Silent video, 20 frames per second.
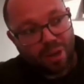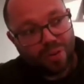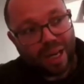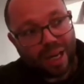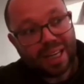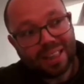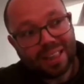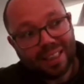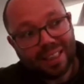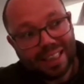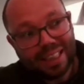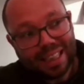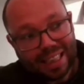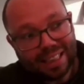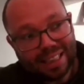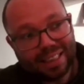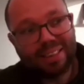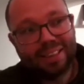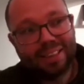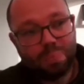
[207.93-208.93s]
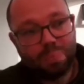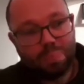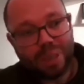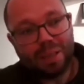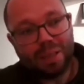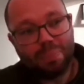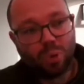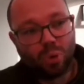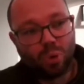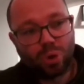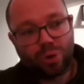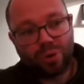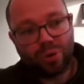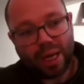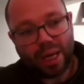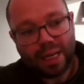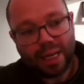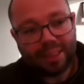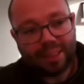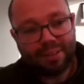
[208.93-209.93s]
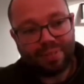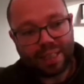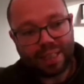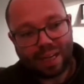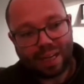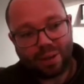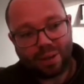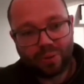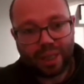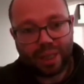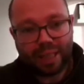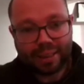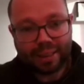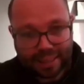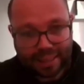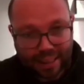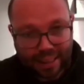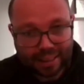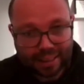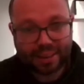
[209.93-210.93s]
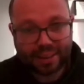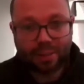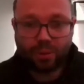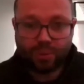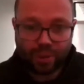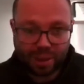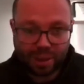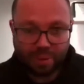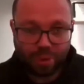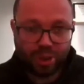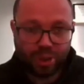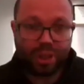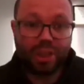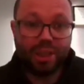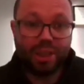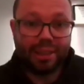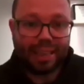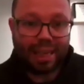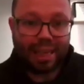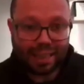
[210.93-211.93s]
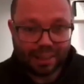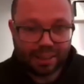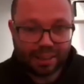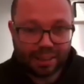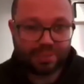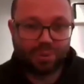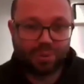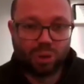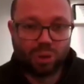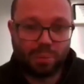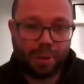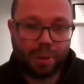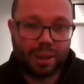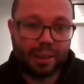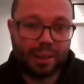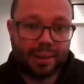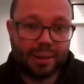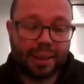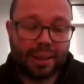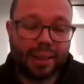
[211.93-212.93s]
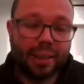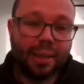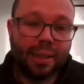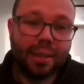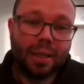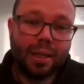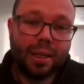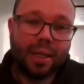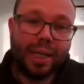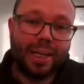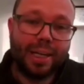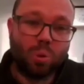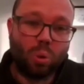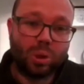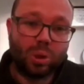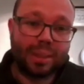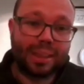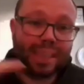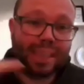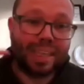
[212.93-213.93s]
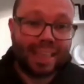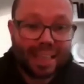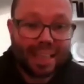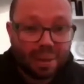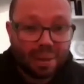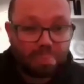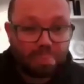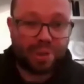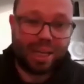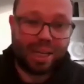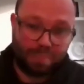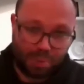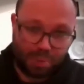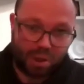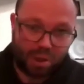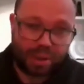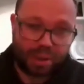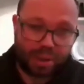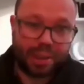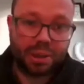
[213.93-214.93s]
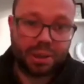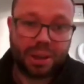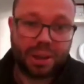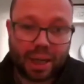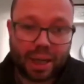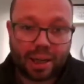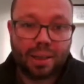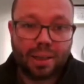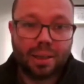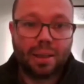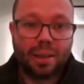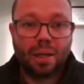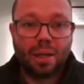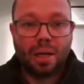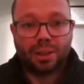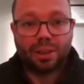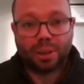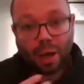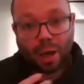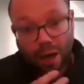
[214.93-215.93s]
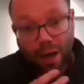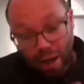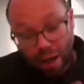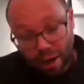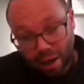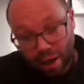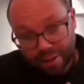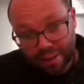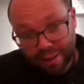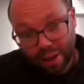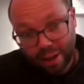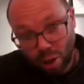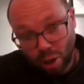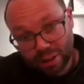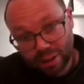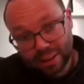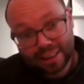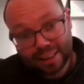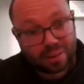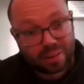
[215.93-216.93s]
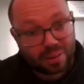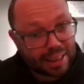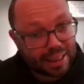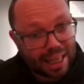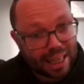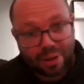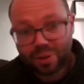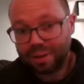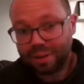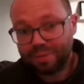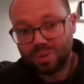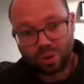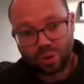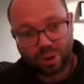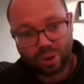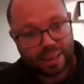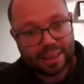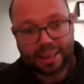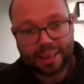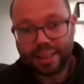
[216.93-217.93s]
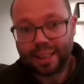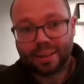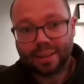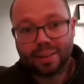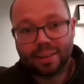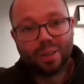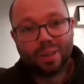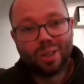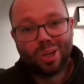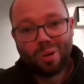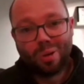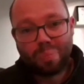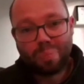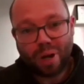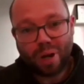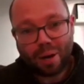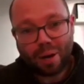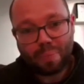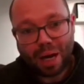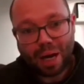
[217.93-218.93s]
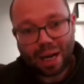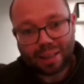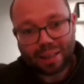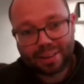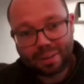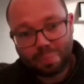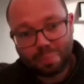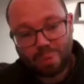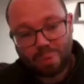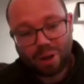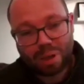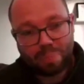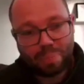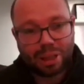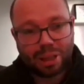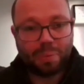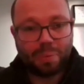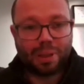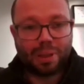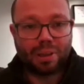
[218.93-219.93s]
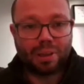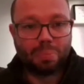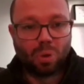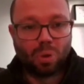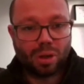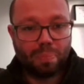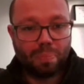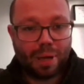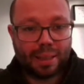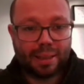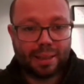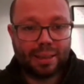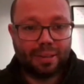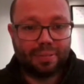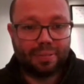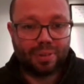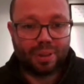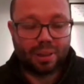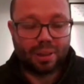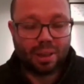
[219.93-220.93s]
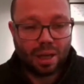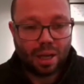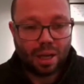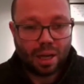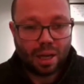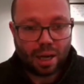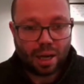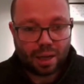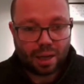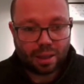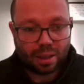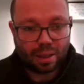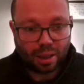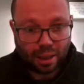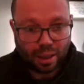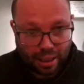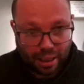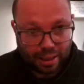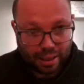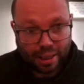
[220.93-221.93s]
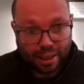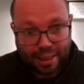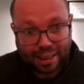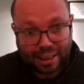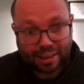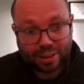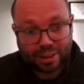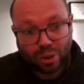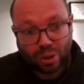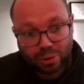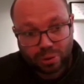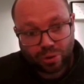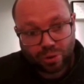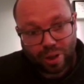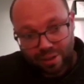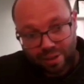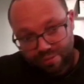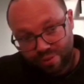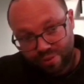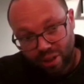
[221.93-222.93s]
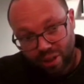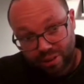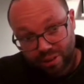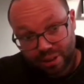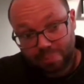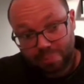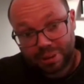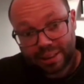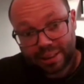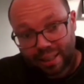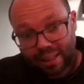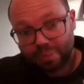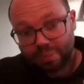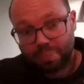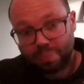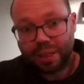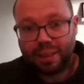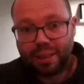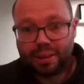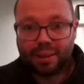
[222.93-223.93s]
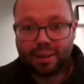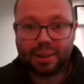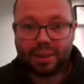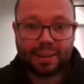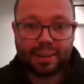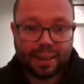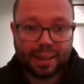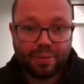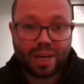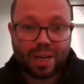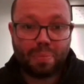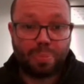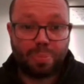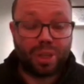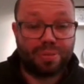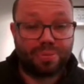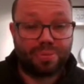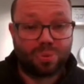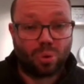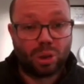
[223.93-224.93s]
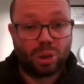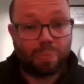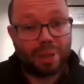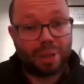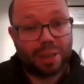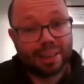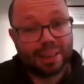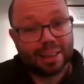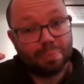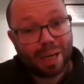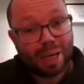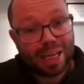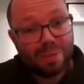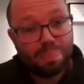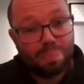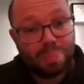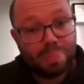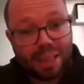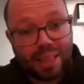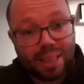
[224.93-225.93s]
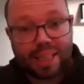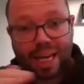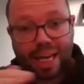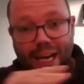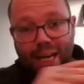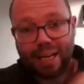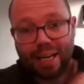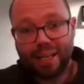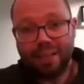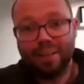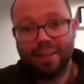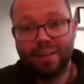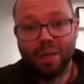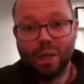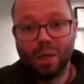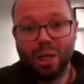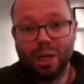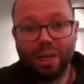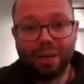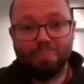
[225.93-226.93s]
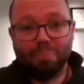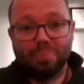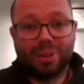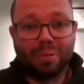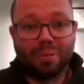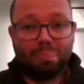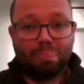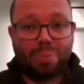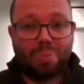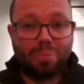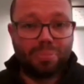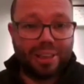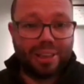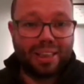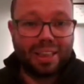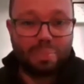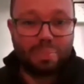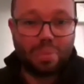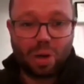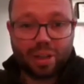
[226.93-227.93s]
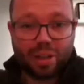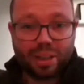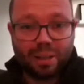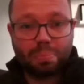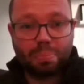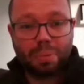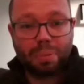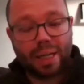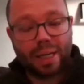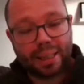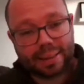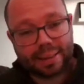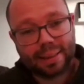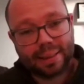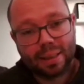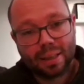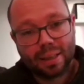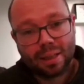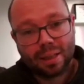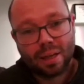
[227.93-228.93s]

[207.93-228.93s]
they're going to need to be more creative in how they assess creditworthiness and affordability in order to keep that market share. So I think until now, they've not needed it. But as the marketplace becomes more competitive and as those credit files themselves begin to deteriorate, but the affordability may be there in lumps and bumps in the marketplace,